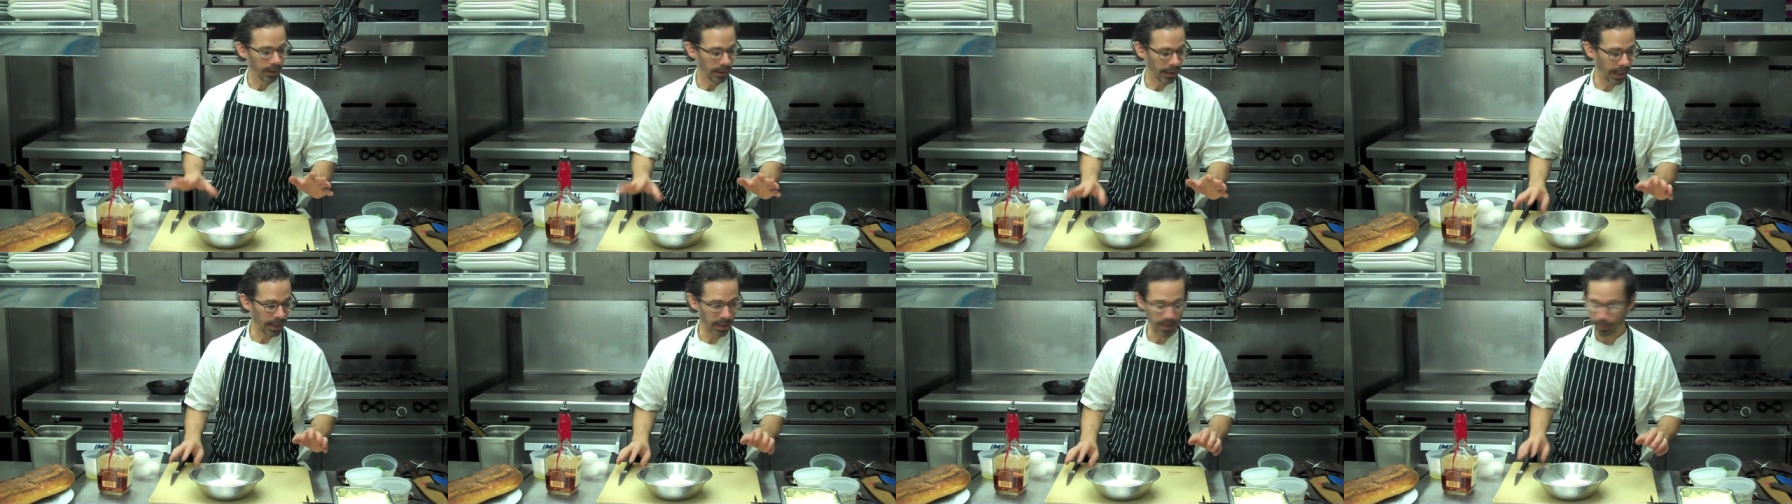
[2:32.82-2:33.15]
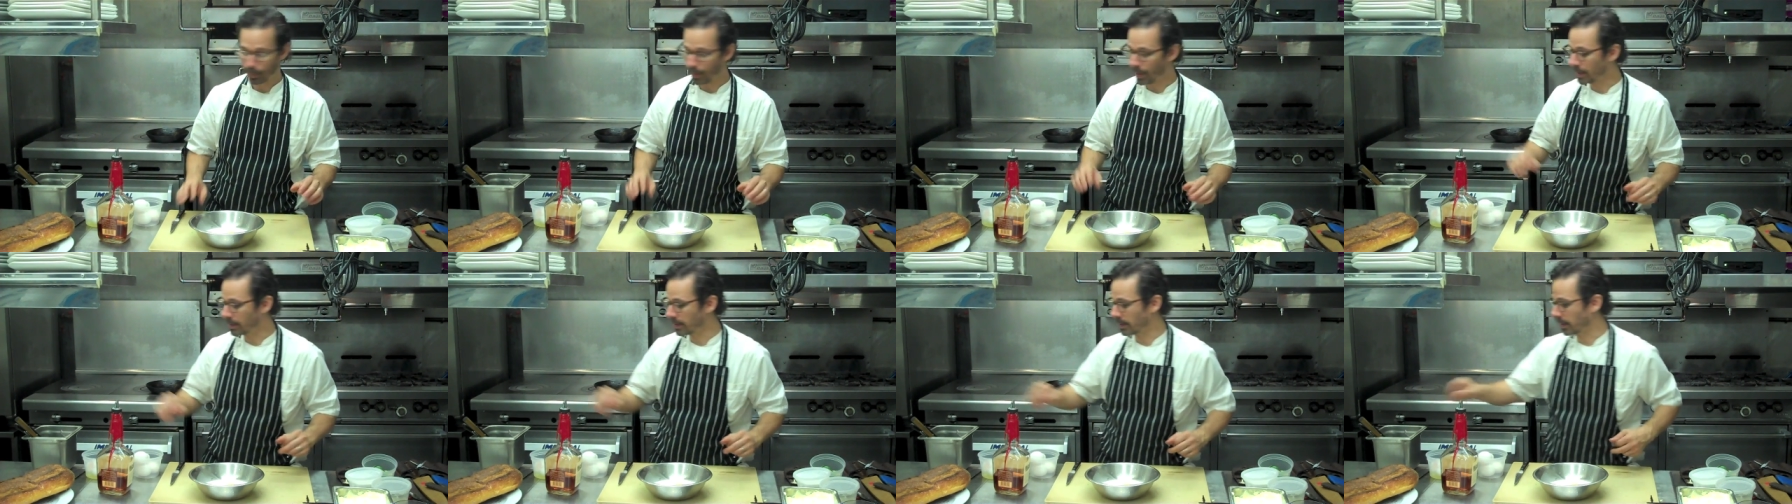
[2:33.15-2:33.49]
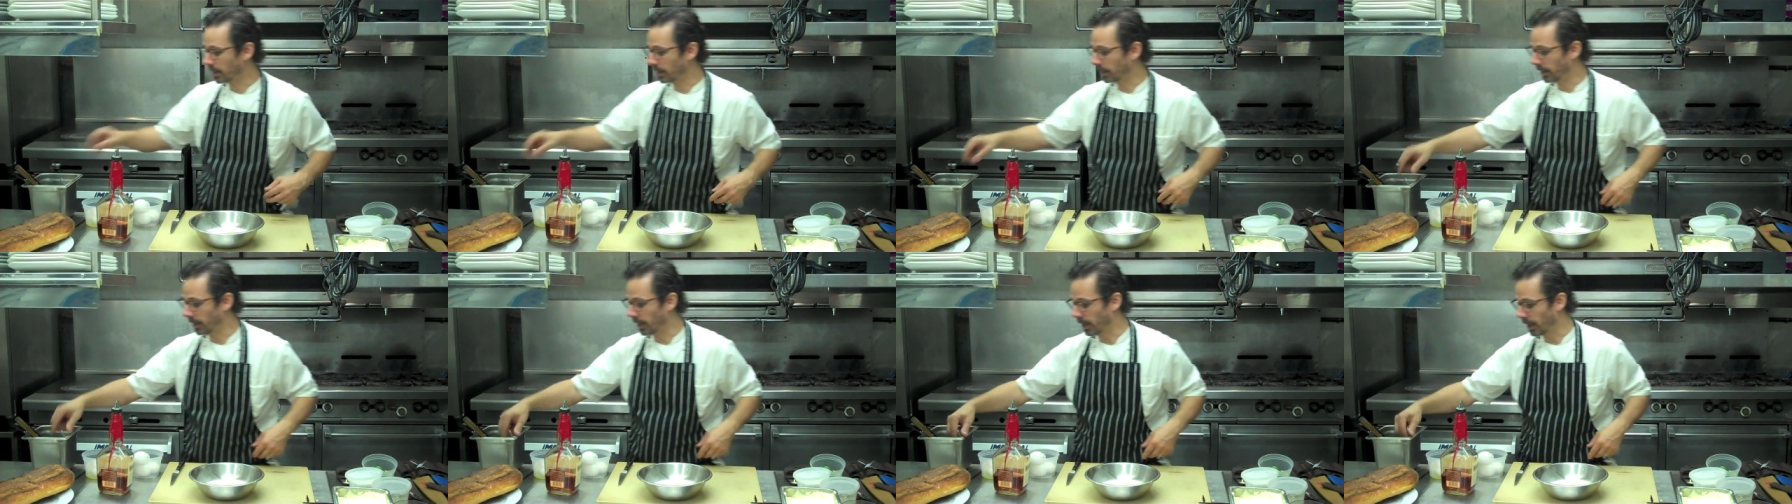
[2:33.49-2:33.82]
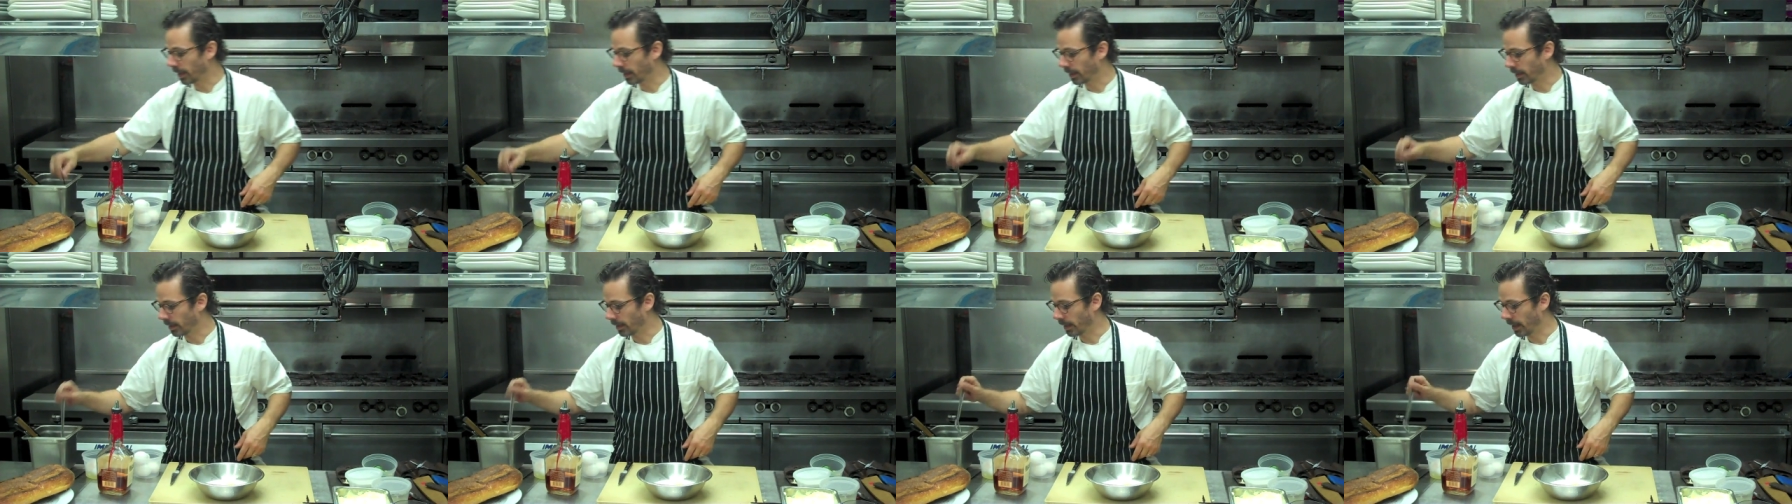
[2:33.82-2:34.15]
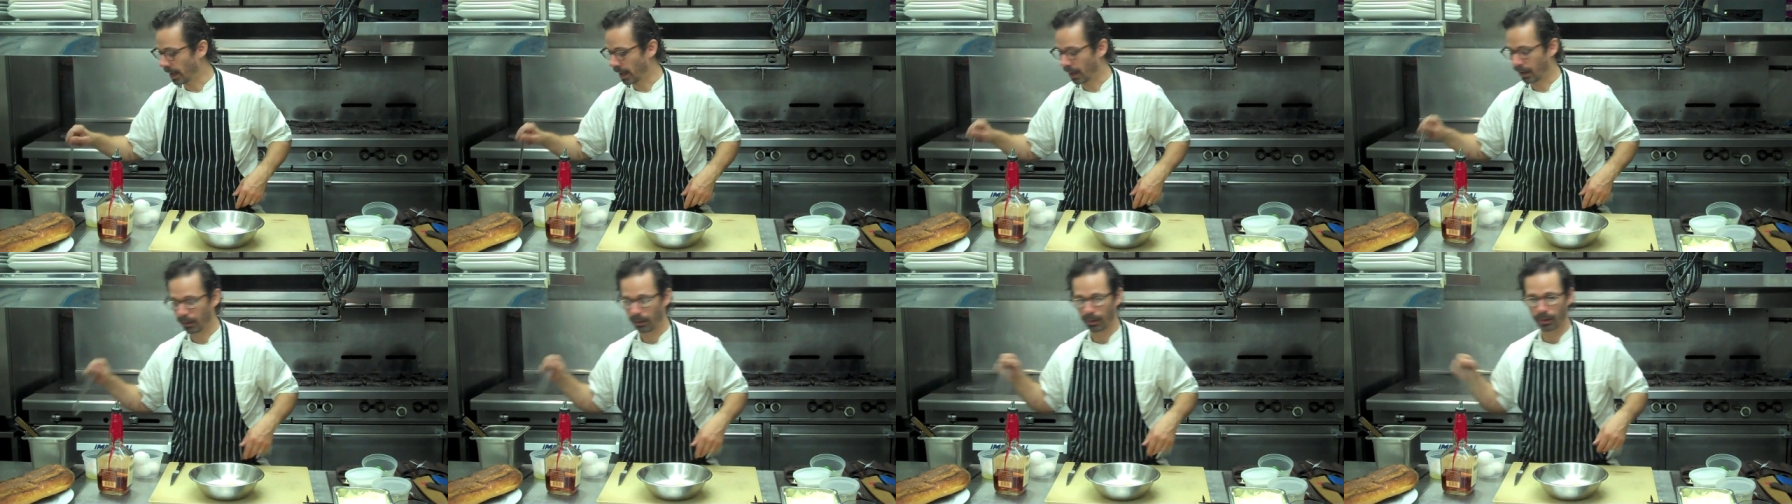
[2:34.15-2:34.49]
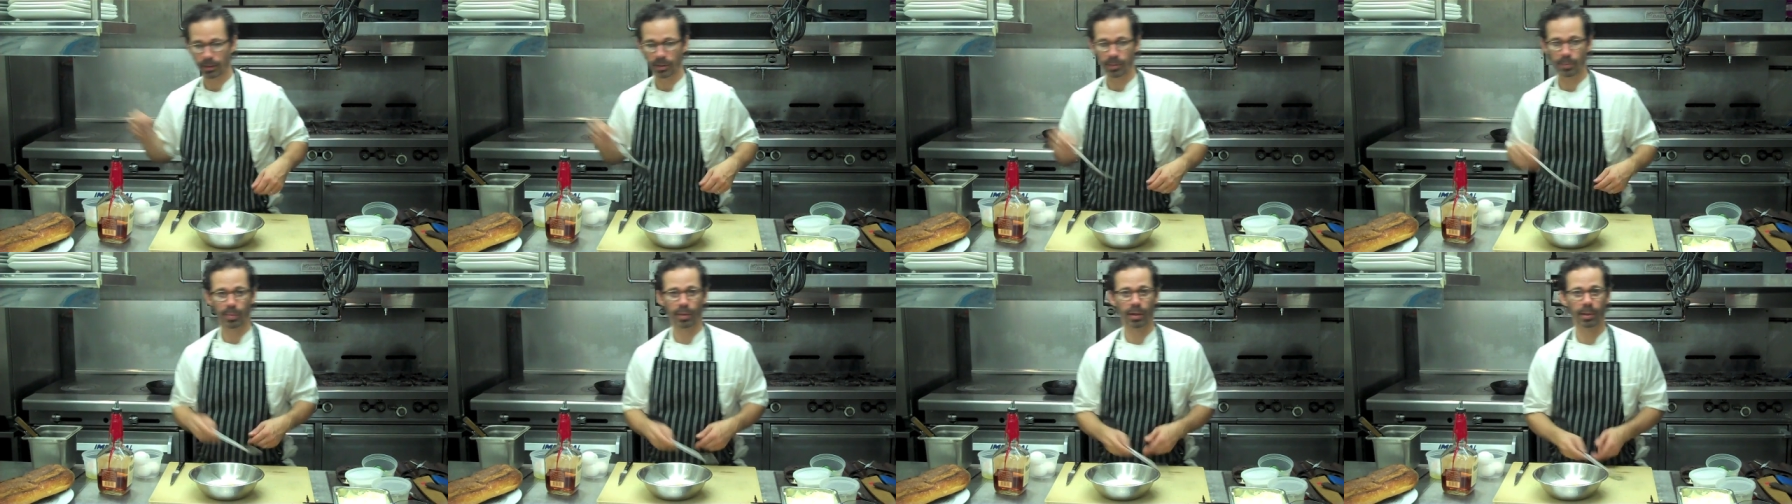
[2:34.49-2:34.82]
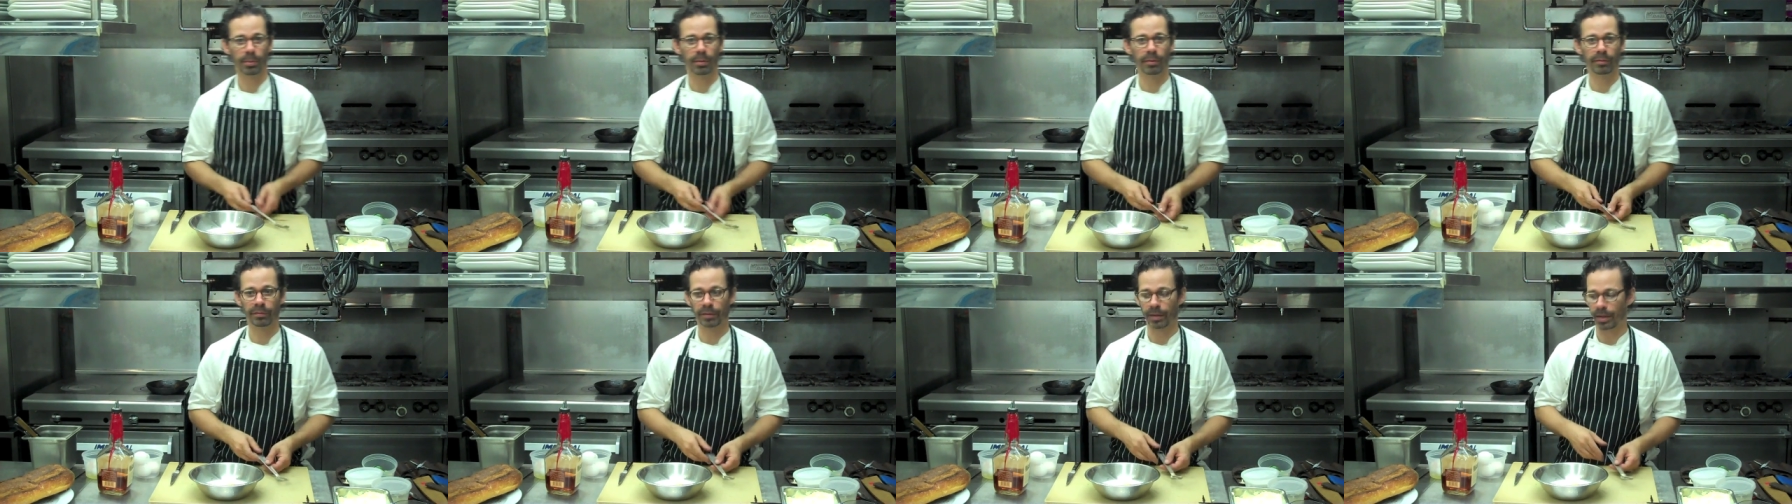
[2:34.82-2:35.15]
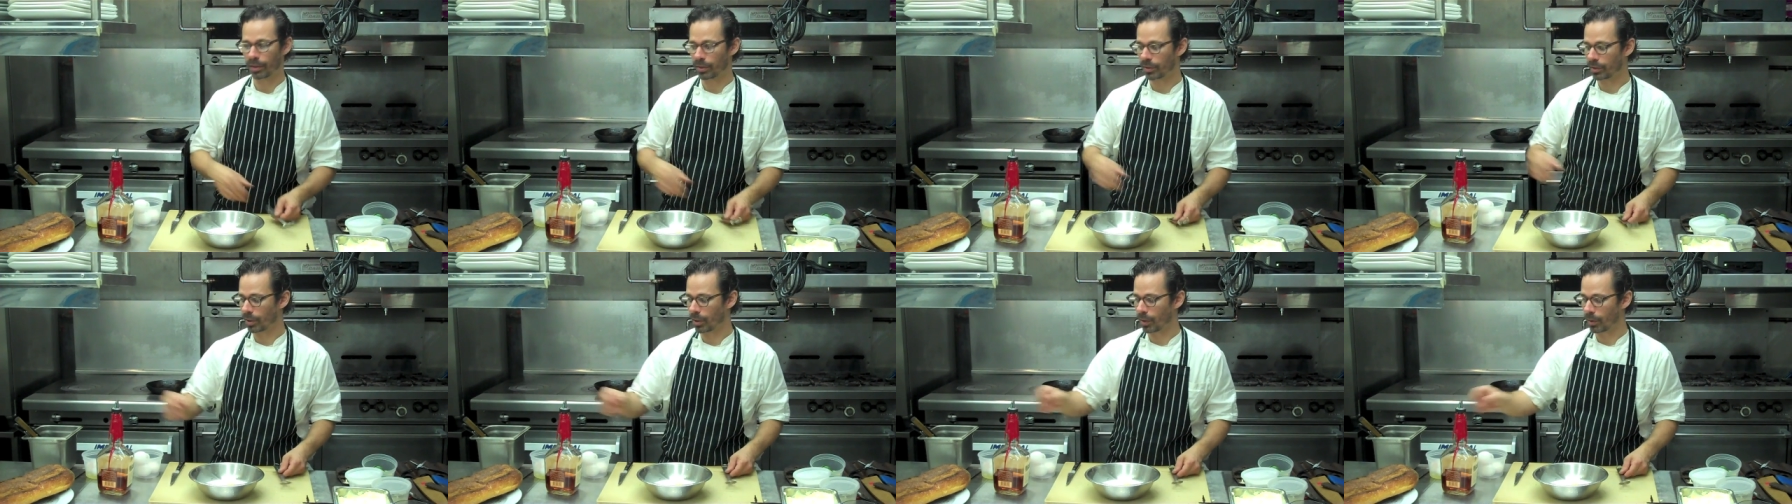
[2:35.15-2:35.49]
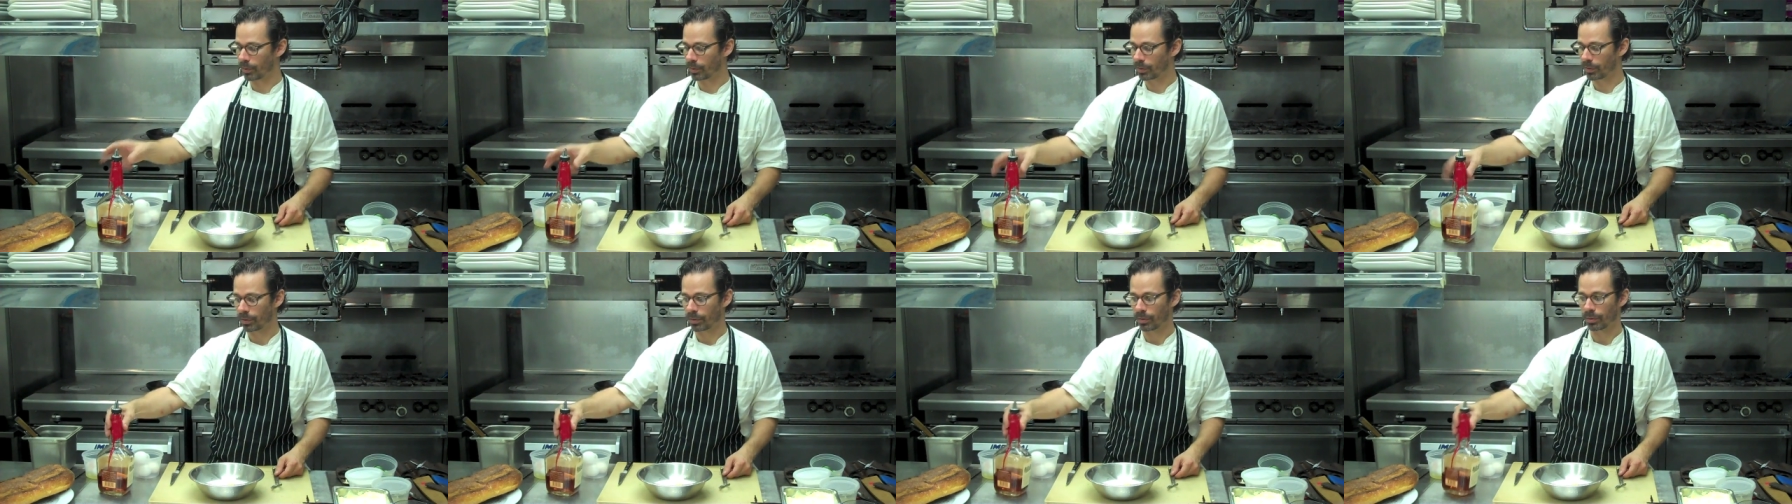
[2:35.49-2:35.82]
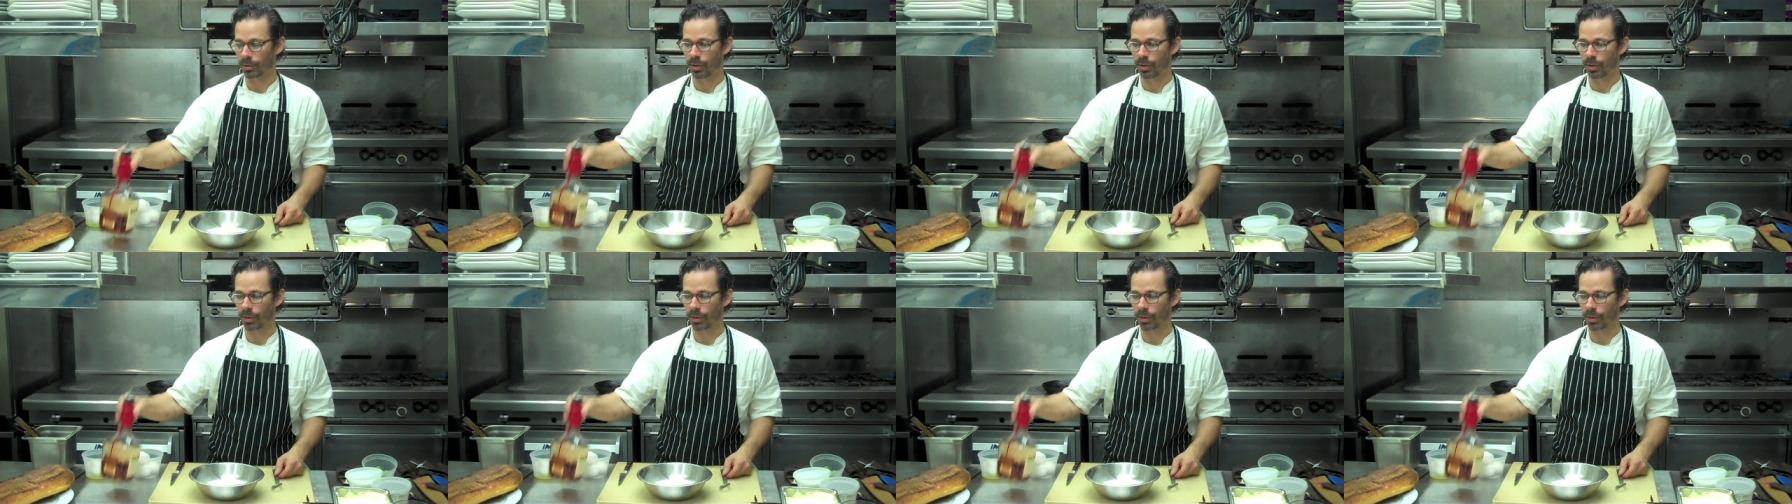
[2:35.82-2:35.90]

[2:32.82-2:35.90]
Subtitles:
That's basically it. Now, bourbon French toast.